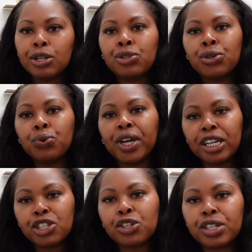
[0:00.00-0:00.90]
to
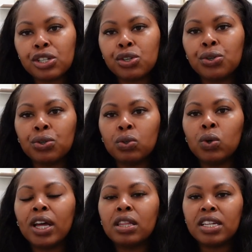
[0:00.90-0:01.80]
enter
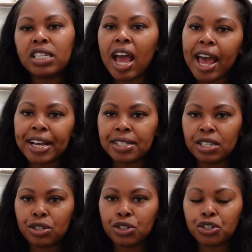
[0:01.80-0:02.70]
into the tax
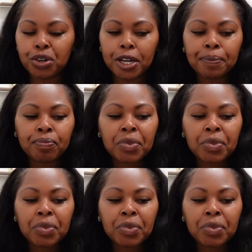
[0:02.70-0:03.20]
industry.